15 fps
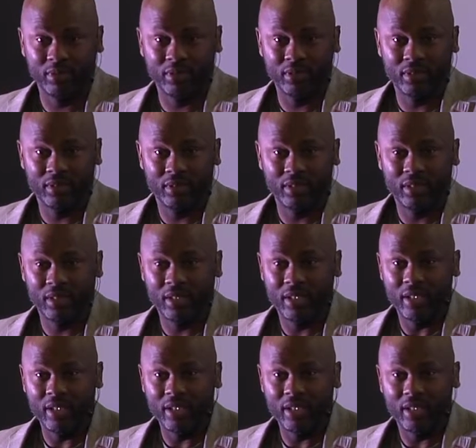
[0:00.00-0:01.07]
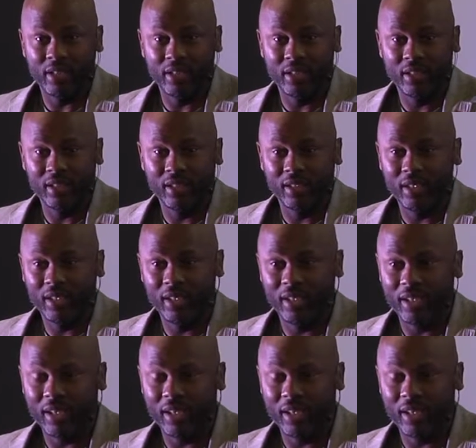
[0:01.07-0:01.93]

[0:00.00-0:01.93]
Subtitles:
(silence)